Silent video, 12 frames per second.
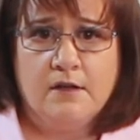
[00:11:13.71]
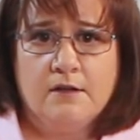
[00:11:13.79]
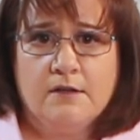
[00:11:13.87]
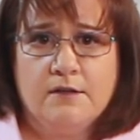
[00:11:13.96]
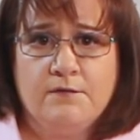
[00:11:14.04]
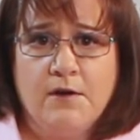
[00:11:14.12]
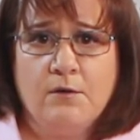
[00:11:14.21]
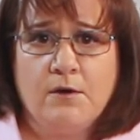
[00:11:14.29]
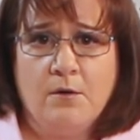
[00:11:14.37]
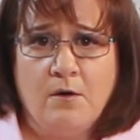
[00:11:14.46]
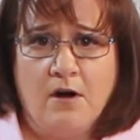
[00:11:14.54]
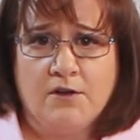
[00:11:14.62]
The Voco
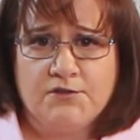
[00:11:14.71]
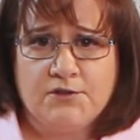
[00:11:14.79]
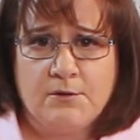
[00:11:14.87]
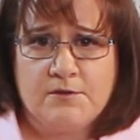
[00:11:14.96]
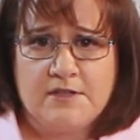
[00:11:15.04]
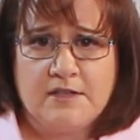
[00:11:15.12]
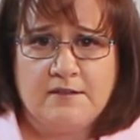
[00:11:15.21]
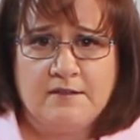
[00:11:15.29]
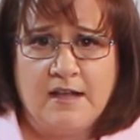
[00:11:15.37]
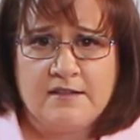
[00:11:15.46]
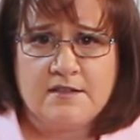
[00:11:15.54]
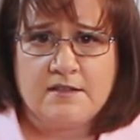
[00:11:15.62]
also did, and
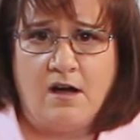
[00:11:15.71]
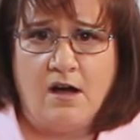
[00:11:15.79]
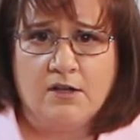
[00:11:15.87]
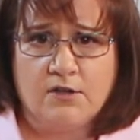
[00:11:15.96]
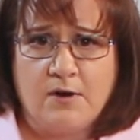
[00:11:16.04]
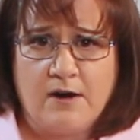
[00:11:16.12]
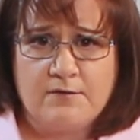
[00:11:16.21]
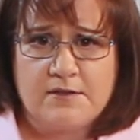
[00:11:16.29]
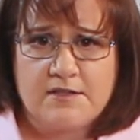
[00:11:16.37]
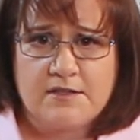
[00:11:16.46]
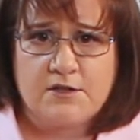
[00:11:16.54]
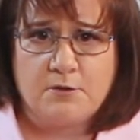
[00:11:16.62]
that's the holographic
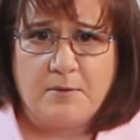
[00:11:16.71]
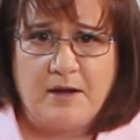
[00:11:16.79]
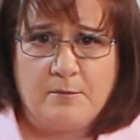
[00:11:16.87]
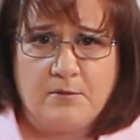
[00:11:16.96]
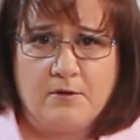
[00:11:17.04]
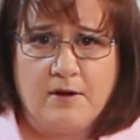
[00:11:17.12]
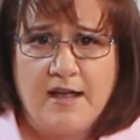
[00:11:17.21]
sticker paper,